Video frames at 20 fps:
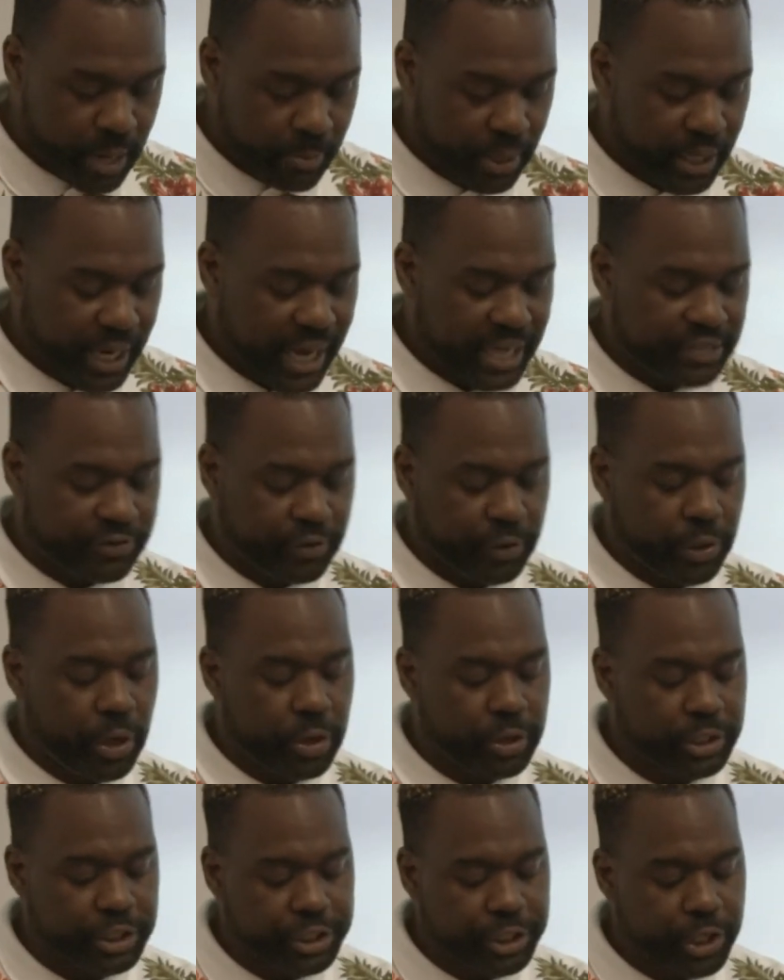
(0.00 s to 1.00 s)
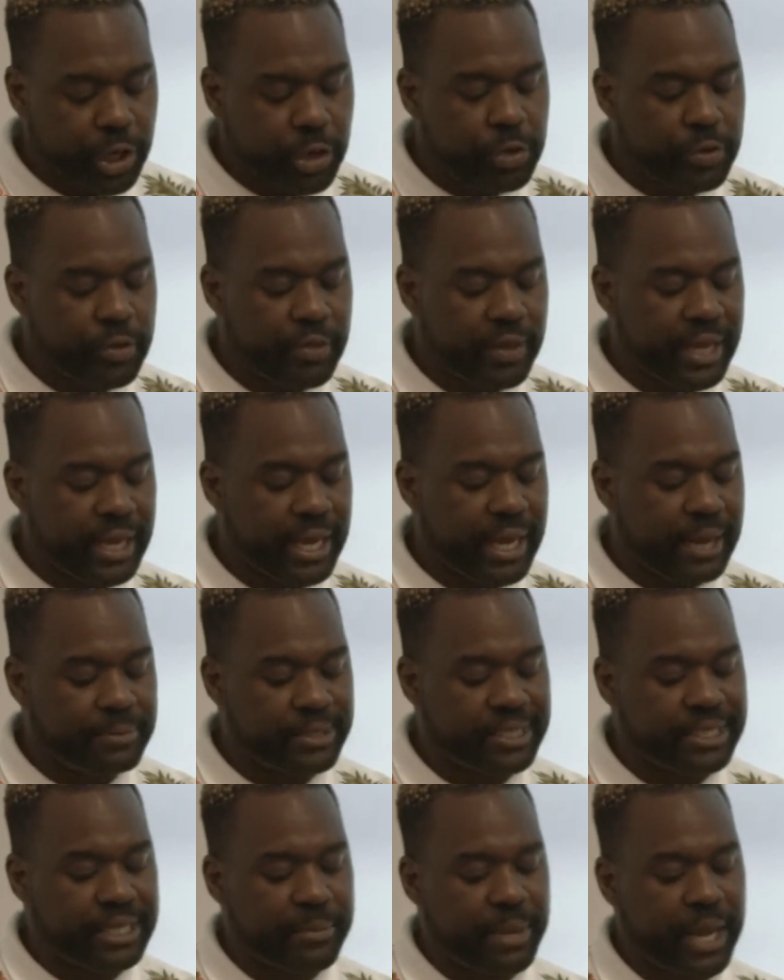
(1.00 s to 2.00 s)
But as Foucault has shown, the
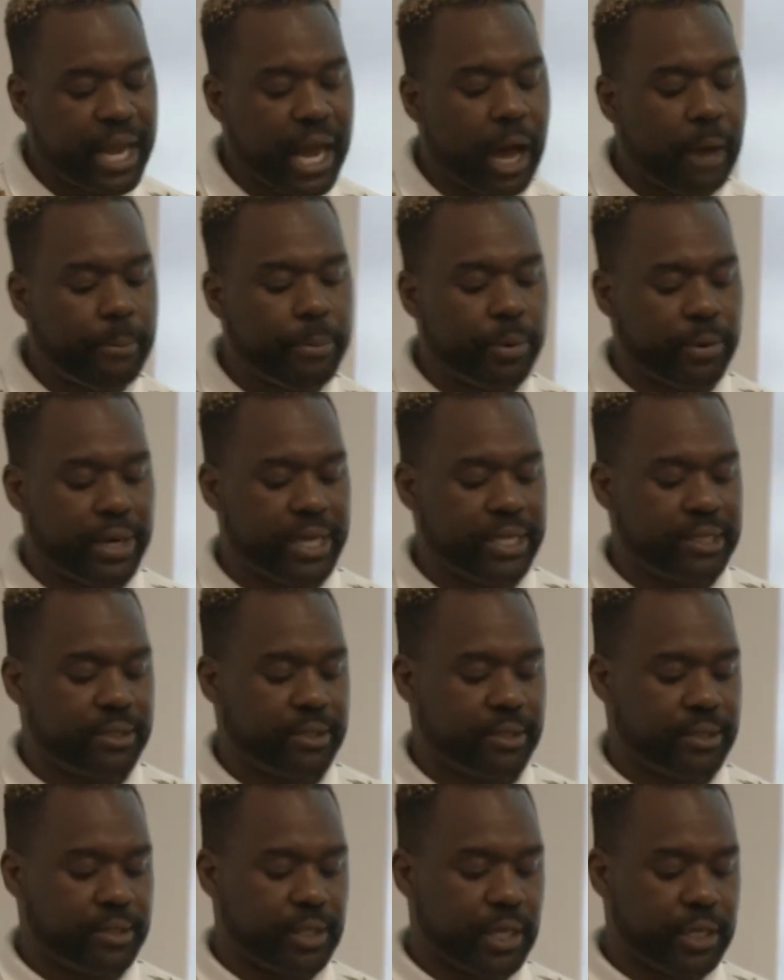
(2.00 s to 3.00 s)
episteme operates